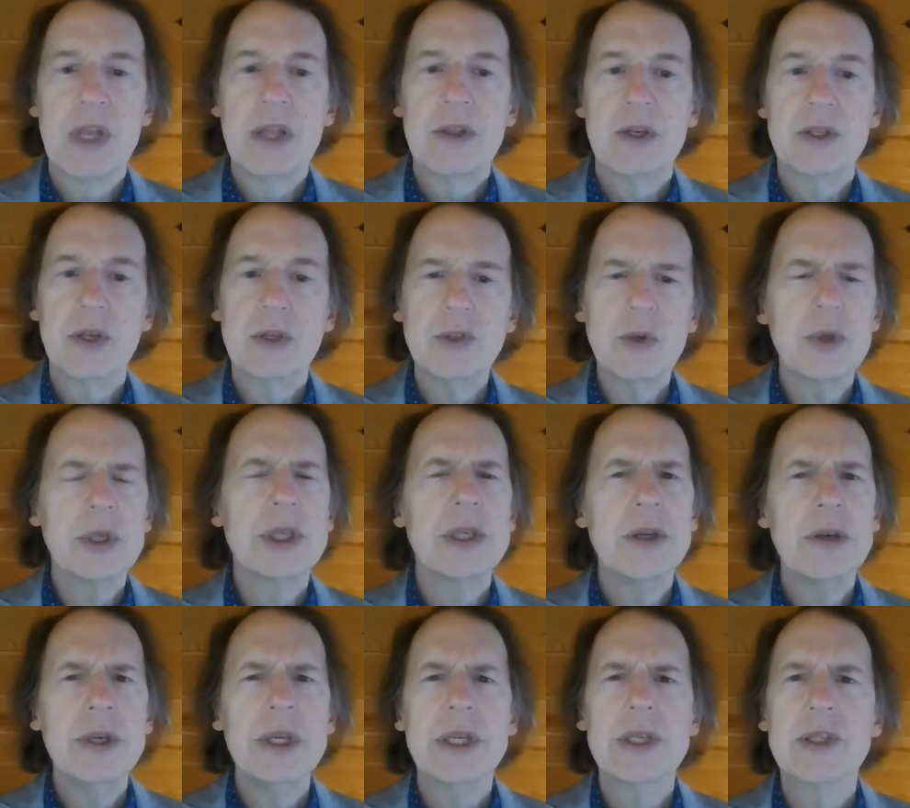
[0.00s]
There's also a
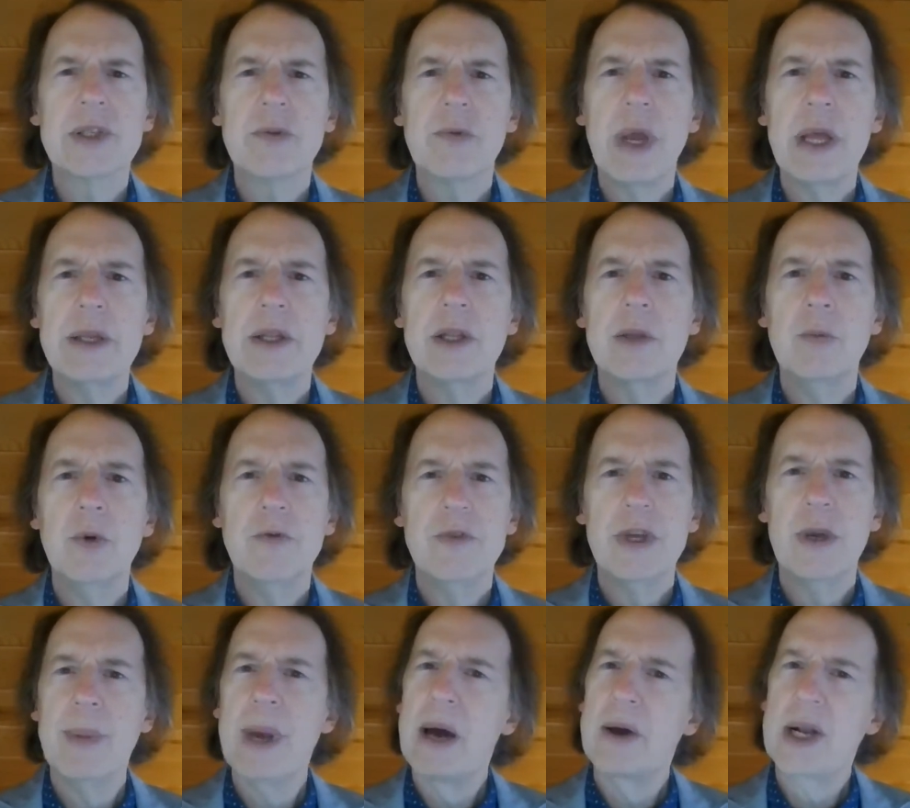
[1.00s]
curious thread in the
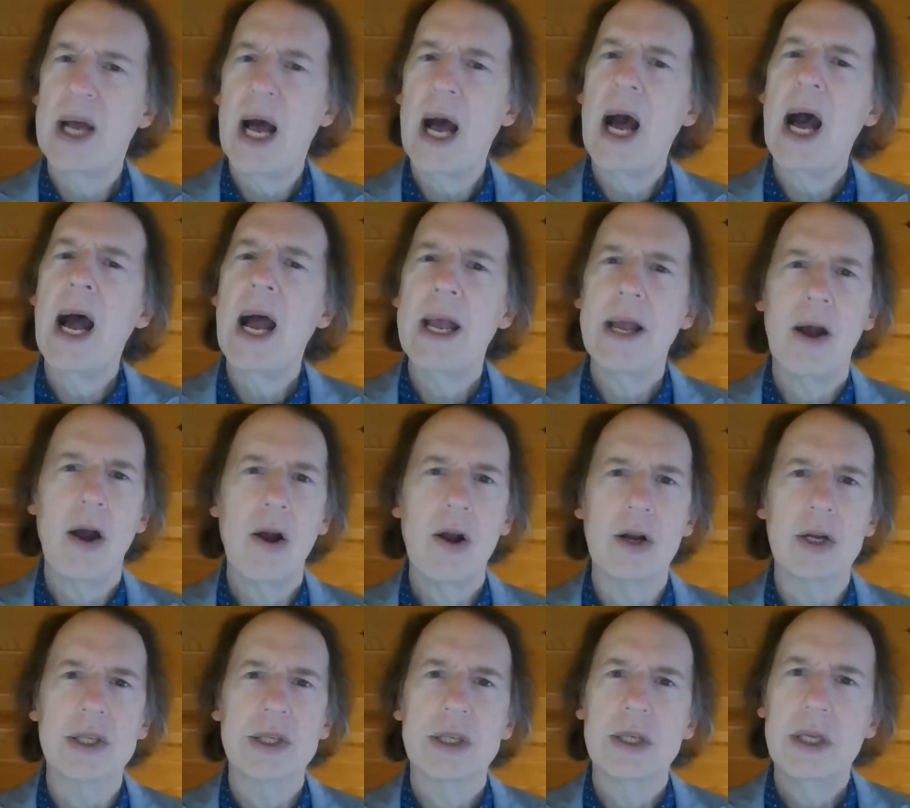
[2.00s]
movie about high
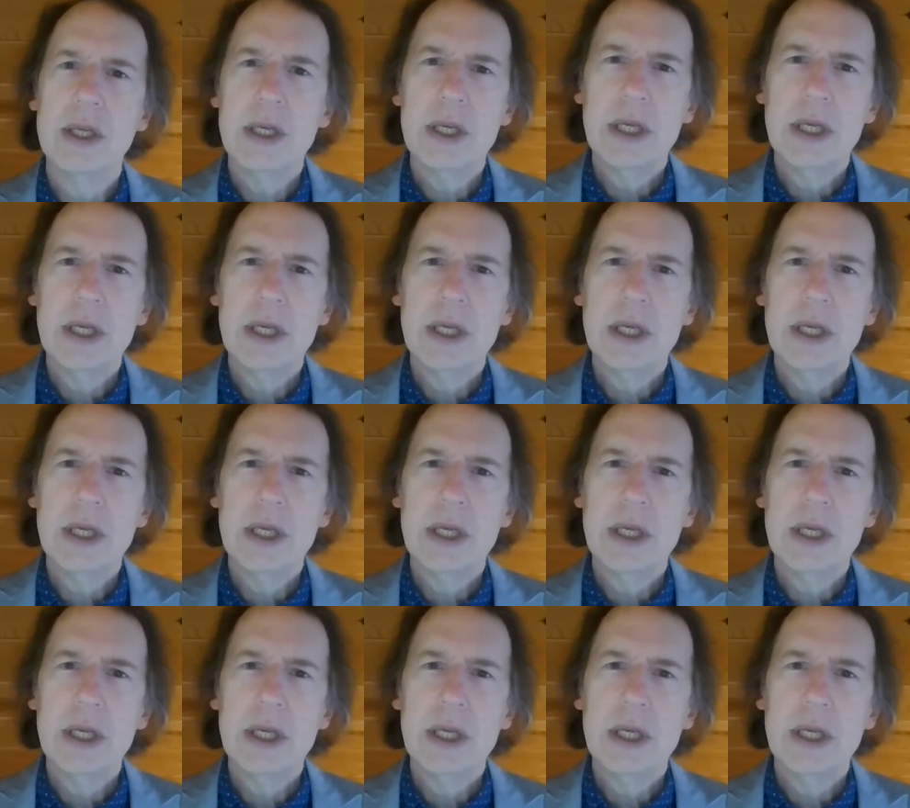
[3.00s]
art,